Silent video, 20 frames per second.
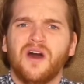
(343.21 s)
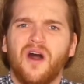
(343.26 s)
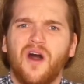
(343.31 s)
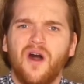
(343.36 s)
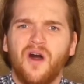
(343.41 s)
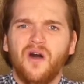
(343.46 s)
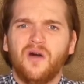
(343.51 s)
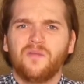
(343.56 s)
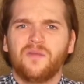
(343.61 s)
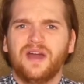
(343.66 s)

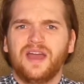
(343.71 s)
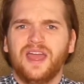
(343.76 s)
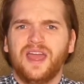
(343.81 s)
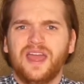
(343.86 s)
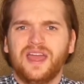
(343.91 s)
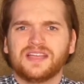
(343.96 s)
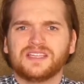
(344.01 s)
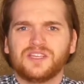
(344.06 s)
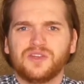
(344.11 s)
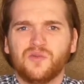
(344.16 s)
all my
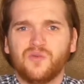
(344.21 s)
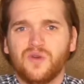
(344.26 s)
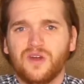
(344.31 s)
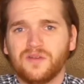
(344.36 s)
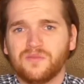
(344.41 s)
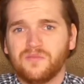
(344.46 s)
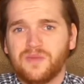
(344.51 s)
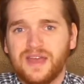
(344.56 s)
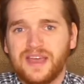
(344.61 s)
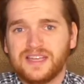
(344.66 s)
eggs in
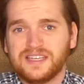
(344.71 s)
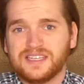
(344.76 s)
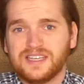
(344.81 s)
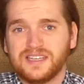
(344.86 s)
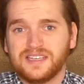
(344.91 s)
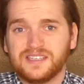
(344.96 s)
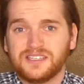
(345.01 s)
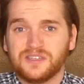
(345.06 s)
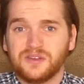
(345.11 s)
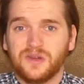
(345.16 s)
one
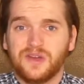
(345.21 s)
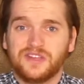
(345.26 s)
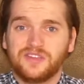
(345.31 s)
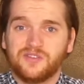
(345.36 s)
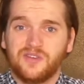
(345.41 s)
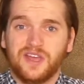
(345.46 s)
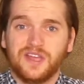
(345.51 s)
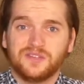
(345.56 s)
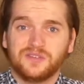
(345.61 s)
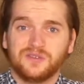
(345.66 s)
basket, so I
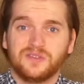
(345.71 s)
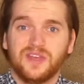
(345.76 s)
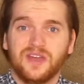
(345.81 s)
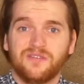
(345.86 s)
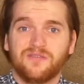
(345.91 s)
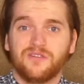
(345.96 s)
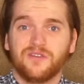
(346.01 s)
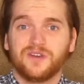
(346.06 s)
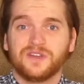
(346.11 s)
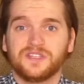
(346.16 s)
try to
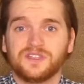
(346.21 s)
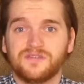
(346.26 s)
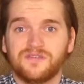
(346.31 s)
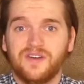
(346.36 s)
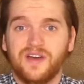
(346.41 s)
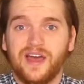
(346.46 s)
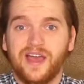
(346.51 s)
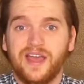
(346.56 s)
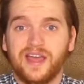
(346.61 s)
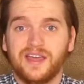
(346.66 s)

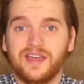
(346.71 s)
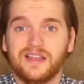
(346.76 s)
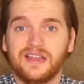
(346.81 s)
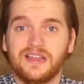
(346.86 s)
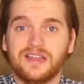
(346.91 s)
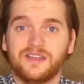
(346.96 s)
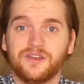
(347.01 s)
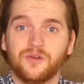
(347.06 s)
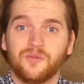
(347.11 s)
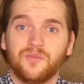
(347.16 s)
diversify a
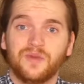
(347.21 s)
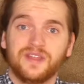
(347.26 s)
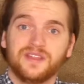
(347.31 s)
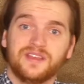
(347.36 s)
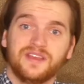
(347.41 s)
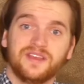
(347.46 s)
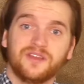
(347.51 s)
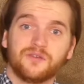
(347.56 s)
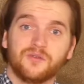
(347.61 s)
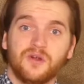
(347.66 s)
little
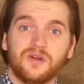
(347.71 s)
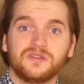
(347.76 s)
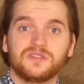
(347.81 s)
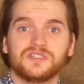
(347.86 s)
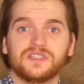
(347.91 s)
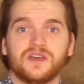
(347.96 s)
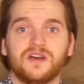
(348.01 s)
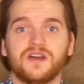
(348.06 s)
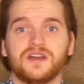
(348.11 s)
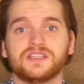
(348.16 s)
bit in growth
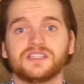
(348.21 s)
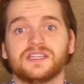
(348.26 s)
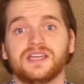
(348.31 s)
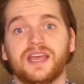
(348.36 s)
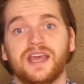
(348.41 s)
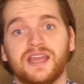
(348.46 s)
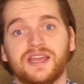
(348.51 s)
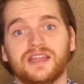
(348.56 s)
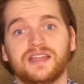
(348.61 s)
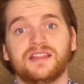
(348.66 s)
stocks
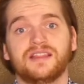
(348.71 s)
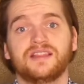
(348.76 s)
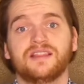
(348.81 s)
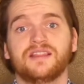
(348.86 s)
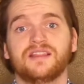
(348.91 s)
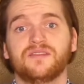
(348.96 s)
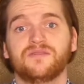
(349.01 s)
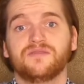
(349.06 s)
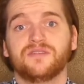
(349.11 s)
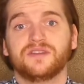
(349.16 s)
and
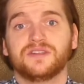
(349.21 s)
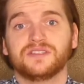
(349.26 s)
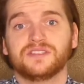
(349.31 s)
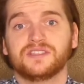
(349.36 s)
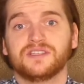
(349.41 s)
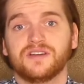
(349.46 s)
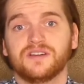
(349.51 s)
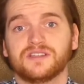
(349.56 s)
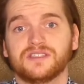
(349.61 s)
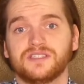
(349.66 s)
in dividend
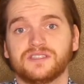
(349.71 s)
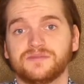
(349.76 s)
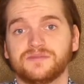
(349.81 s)
stocks.